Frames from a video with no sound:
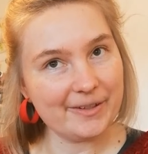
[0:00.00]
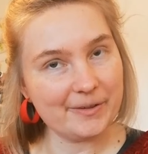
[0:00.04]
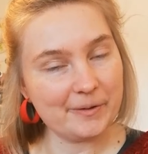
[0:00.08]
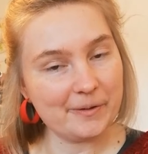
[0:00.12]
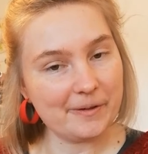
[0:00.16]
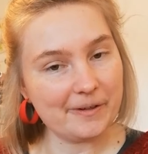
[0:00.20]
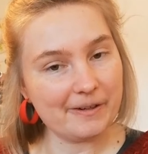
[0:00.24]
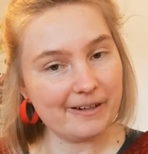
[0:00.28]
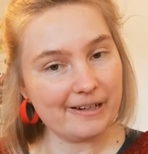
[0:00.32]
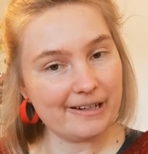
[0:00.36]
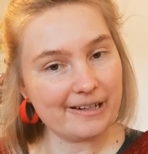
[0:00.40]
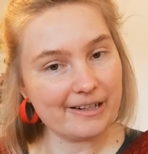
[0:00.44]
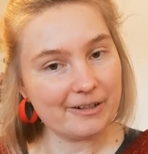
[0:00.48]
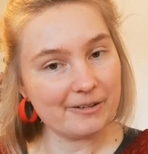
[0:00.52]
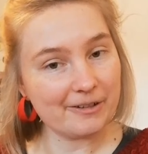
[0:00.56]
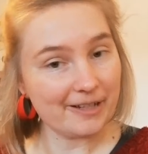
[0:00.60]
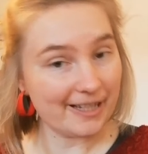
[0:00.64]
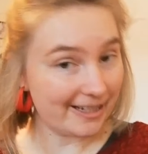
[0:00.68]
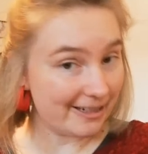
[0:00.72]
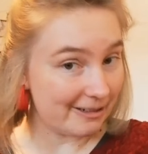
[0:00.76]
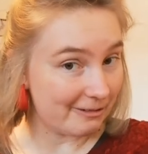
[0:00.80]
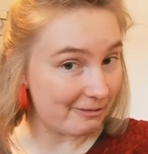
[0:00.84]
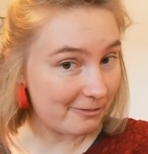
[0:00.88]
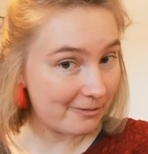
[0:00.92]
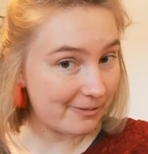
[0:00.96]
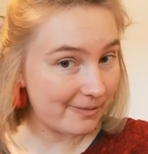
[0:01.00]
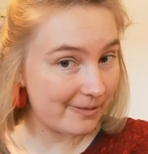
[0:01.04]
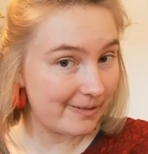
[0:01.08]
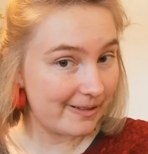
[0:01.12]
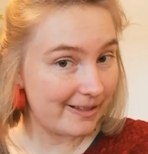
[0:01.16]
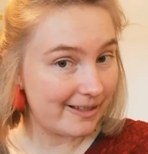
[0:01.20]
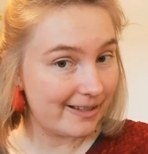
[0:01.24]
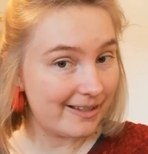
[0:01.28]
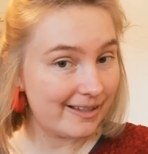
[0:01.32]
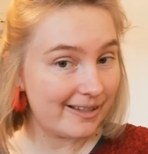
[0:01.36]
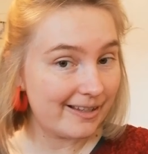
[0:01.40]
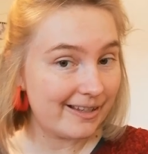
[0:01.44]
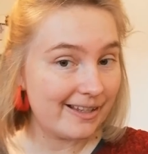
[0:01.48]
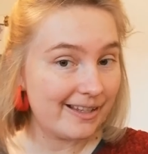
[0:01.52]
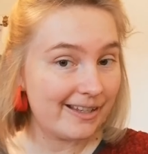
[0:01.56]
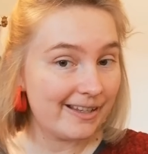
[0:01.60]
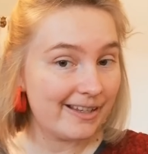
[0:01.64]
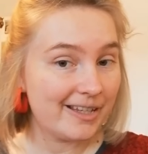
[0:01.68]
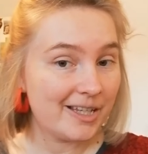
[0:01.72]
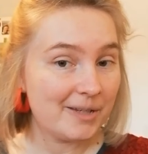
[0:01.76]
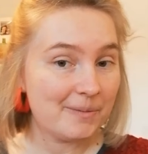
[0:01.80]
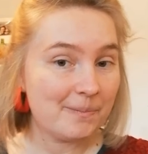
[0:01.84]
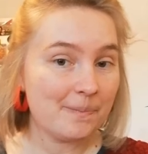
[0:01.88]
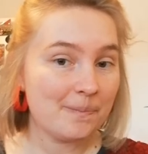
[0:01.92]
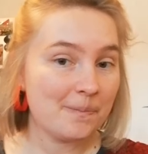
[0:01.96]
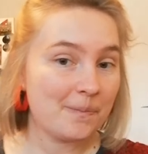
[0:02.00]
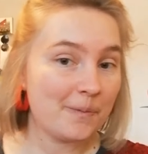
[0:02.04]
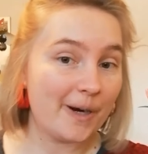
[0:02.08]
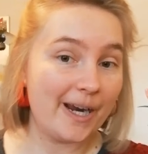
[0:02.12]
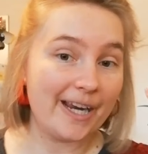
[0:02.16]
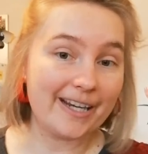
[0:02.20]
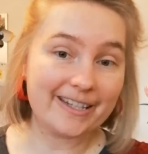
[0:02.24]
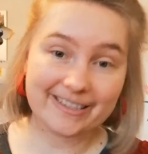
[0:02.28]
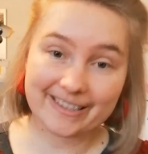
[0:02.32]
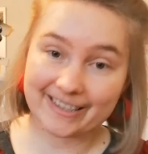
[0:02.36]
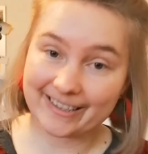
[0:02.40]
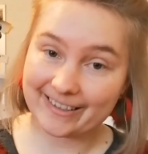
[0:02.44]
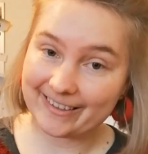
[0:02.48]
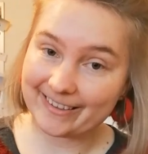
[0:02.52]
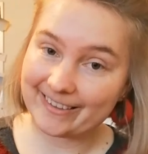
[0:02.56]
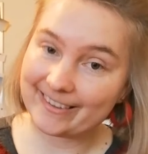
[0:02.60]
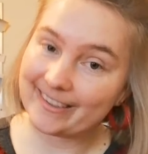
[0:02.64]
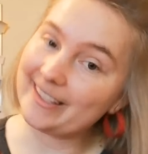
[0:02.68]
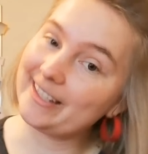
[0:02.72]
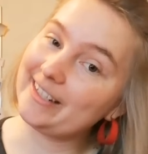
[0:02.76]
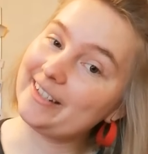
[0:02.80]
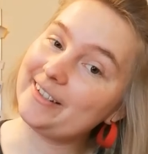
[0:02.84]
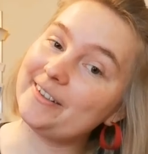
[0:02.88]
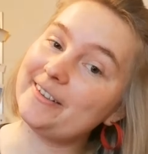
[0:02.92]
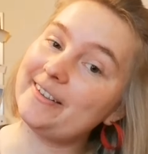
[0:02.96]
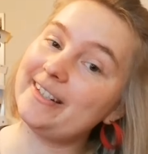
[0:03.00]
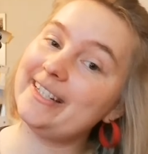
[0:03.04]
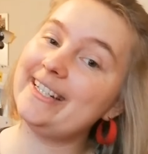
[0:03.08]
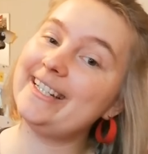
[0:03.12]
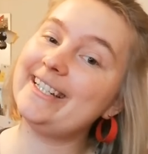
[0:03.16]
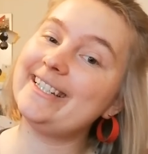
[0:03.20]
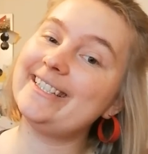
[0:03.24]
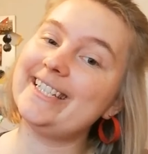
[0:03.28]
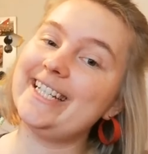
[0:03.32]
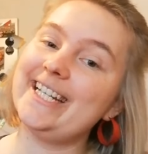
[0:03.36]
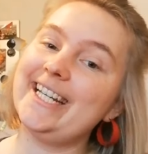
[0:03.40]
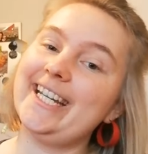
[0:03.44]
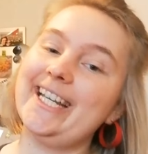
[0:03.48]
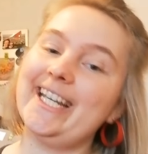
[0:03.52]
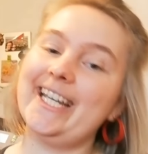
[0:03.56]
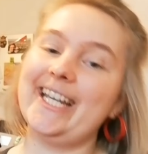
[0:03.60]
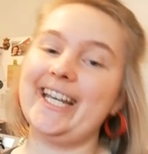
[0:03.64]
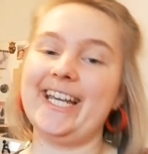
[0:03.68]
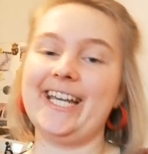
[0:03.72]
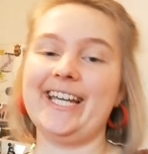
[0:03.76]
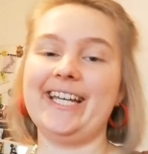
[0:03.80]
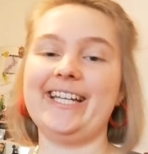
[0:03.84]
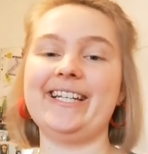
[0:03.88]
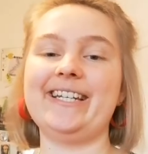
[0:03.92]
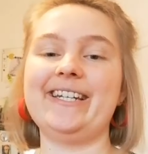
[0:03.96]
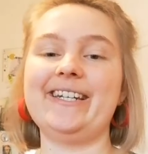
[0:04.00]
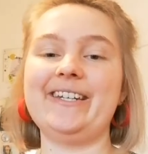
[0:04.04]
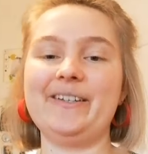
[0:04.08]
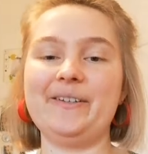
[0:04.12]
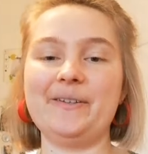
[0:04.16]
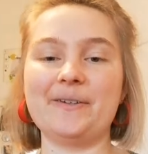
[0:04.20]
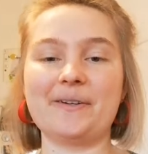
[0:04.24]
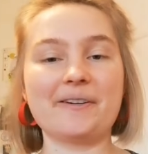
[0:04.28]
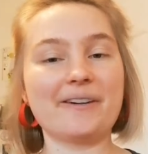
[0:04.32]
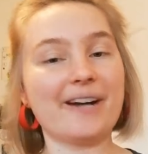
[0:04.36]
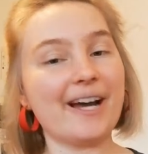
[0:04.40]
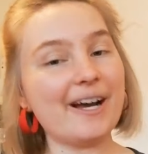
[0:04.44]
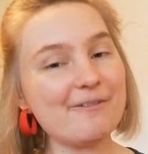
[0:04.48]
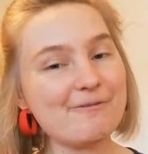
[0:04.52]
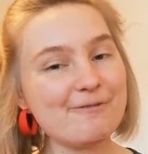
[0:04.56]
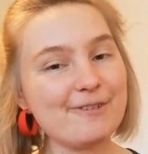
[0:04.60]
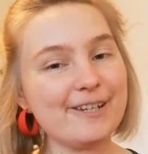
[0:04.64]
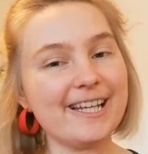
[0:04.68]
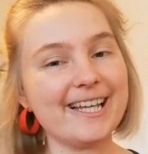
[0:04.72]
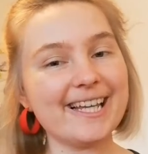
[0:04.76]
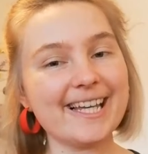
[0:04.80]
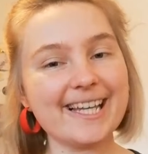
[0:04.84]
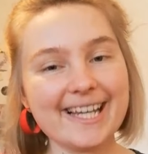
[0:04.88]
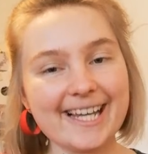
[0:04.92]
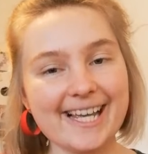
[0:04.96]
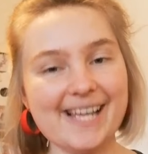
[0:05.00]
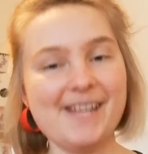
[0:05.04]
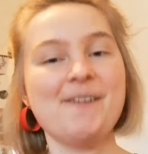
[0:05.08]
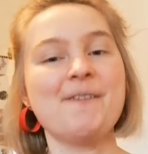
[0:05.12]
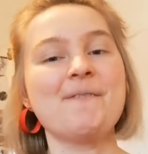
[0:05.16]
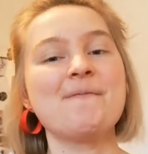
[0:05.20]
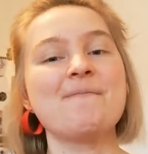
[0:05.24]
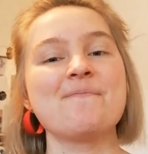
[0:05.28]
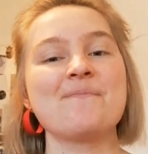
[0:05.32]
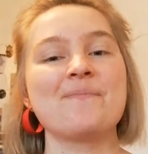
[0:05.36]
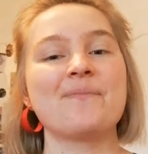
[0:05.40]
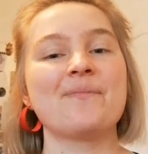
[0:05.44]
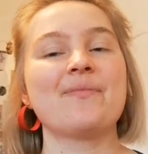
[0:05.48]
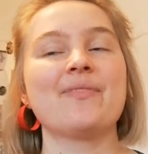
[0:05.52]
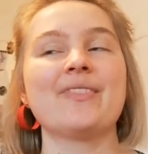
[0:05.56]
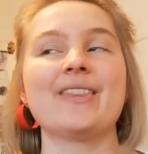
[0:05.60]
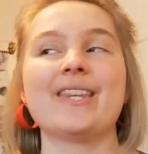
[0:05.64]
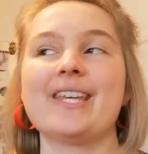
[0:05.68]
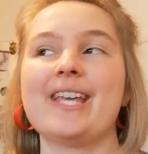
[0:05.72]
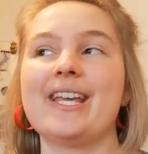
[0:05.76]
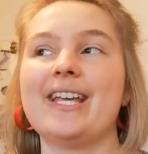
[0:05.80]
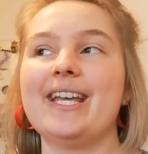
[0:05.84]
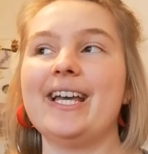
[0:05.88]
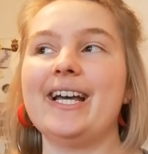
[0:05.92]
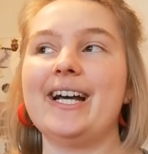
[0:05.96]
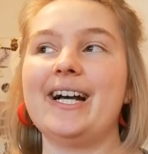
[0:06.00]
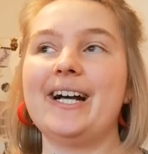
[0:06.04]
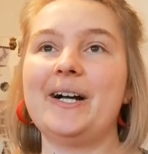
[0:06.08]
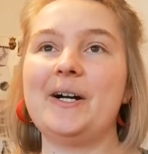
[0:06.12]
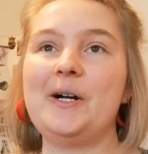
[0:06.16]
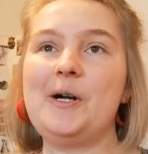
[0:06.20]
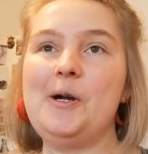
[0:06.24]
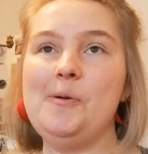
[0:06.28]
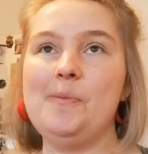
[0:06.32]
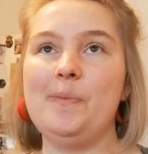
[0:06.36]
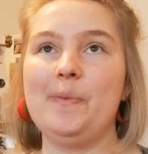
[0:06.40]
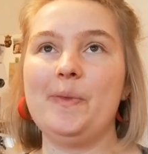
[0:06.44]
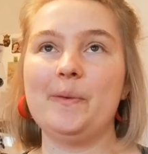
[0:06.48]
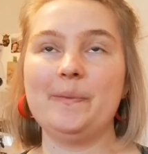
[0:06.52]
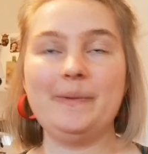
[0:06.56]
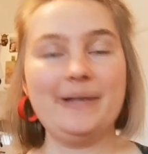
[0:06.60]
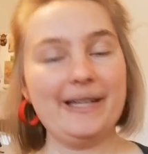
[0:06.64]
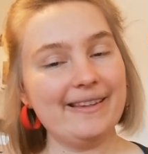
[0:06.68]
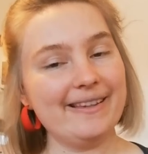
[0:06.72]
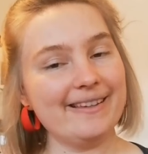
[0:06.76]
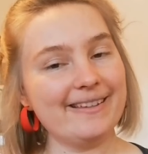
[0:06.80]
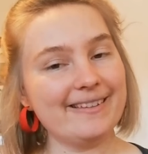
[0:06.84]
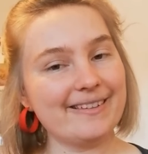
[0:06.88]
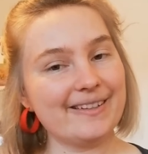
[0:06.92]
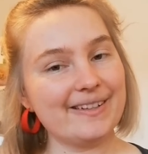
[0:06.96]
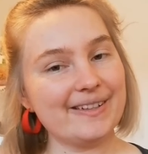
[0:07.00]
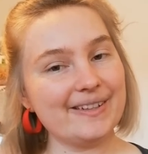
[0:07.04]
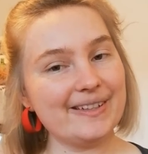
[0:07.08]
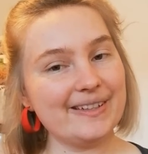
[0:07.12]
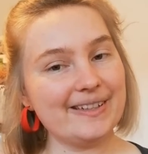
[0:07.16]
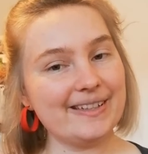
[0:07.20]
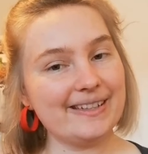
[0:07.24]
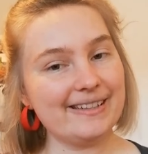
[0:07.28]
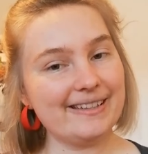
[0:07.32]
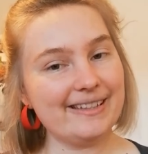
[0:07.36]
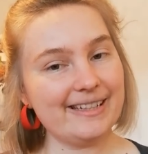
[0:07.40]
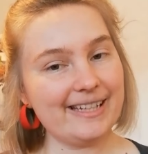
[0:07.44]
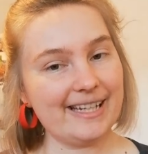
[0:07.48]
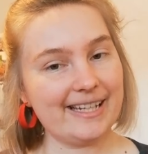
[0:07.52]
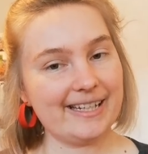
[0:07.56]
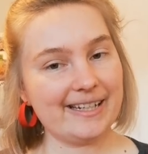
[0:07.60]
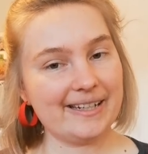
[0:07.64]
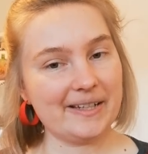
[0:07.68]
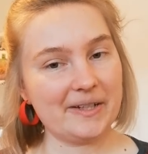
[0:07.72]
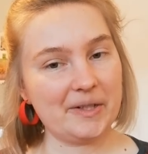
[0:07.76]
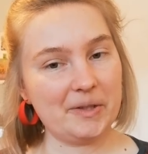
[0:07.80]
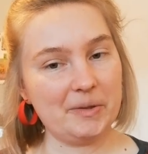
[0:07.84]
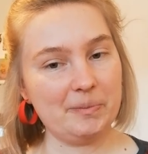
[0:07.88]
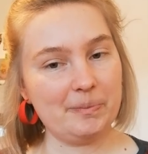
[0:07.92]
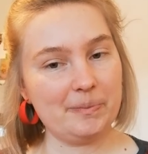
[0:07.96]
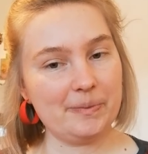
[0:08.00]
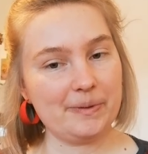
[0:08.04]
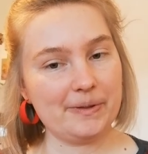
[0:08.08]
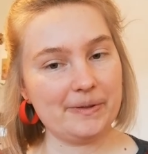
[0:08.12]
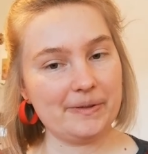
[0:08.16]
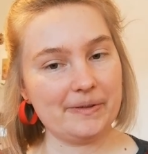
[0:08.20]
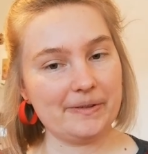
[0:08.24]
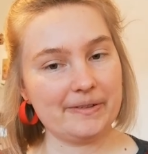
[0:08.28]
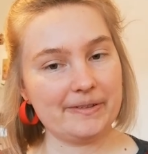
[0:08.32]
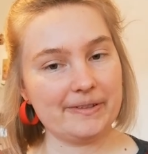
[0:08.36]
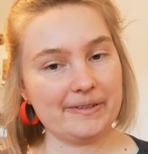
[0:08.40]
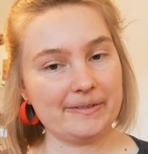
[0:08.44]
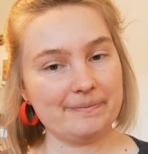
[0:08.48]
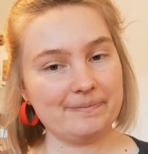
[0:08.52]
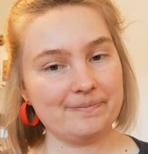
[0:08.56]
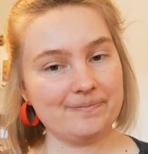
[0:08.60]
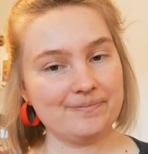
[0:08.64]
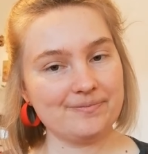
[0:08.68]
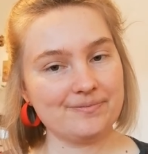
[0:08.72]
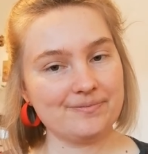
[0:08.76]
your creative practice and your knitting and your crafting. I hope the weather's good, and I hope you're